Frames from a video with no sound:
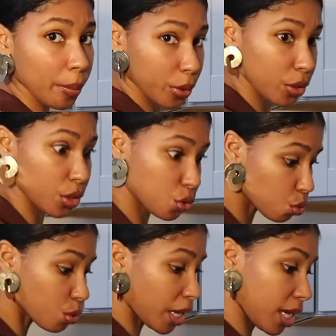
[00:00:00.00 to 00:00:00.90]
to put the
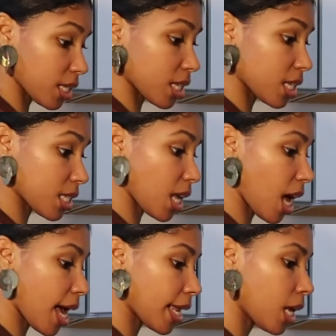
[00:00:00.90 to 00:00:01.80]
2 cans
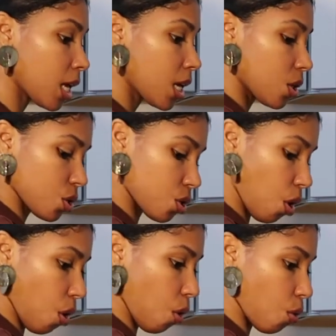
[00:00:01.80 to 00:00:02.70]
inside.
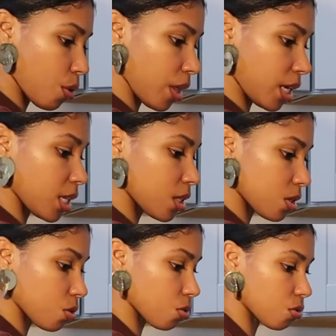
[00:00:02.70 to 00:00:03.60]
So they need
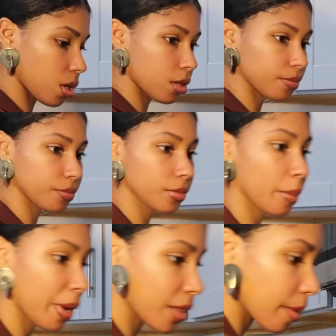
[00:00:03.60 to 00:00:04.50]
to
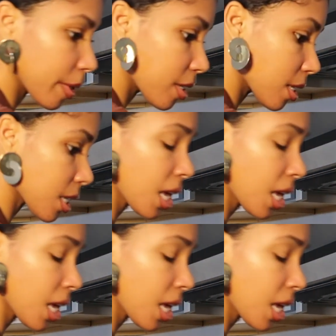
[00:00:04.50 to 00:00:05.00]
mind their business.